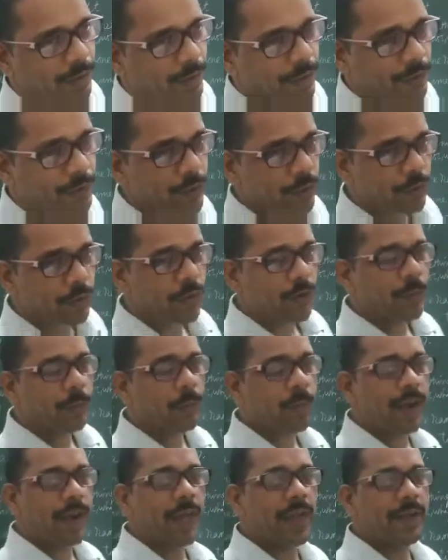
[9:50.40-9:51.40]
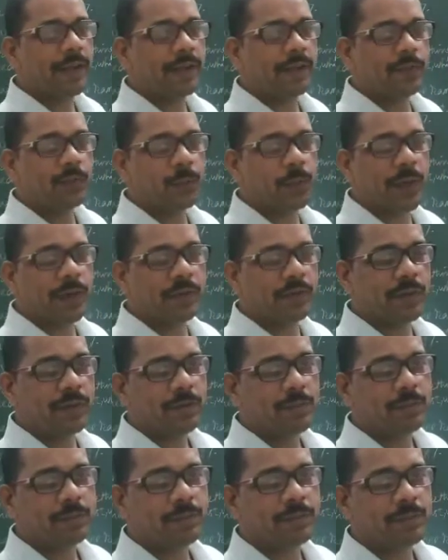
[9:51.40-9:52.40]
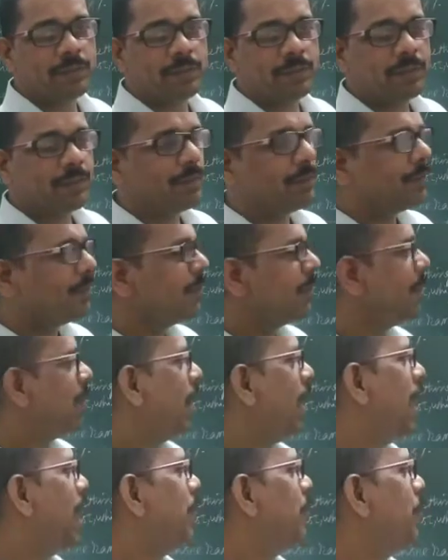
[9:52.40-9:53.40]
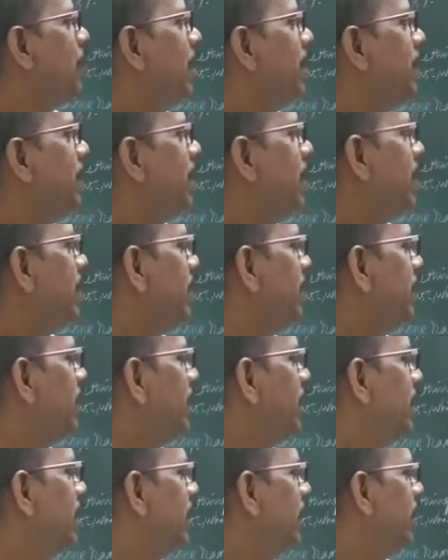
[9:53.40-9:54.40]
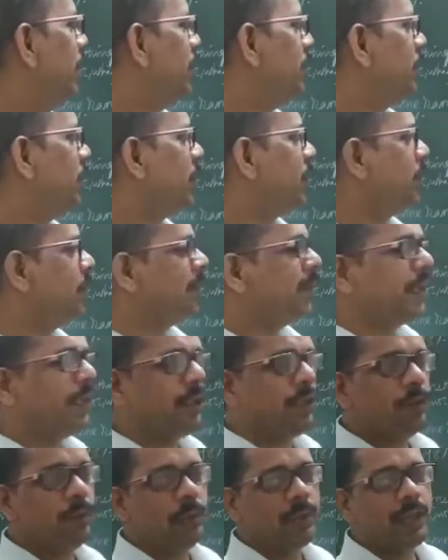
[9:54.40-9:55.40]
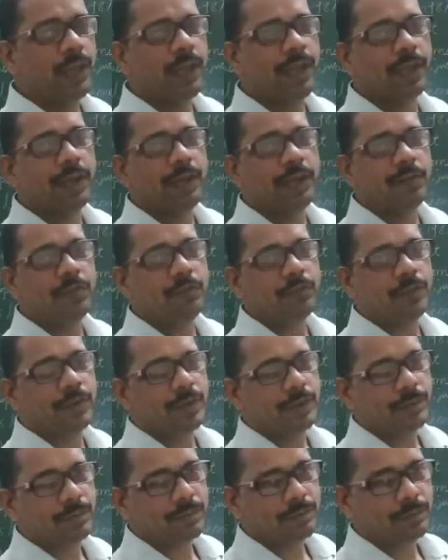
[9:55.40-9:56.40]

Is it not polite expression? I wonder if you could give me a lift.